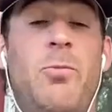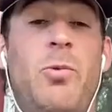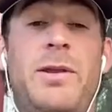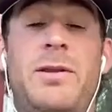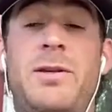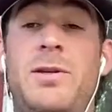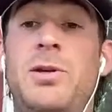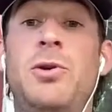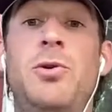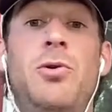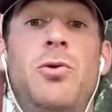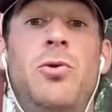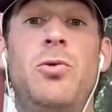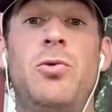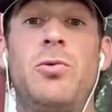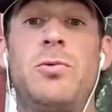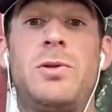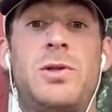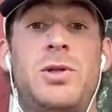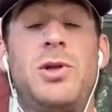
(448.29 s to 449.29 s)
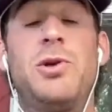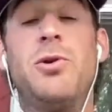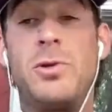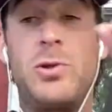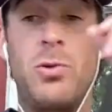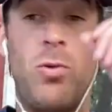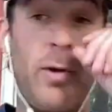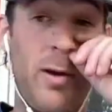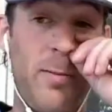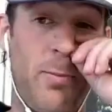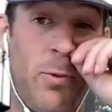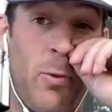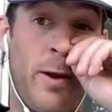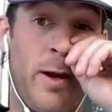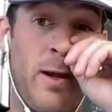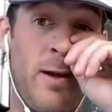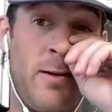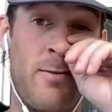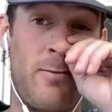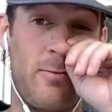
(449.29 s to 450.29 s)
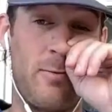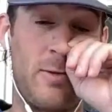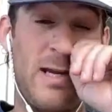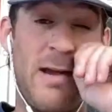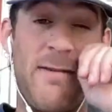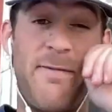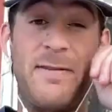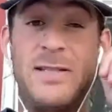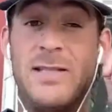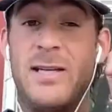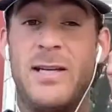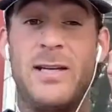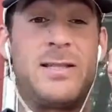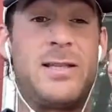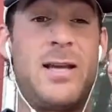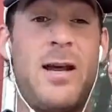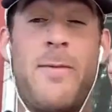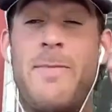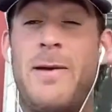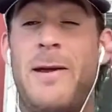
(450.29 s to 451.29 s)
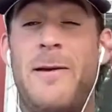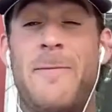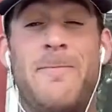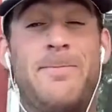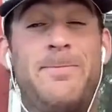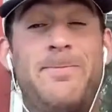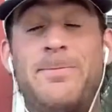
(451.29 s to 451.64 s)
with two 20-point deficits, I mean,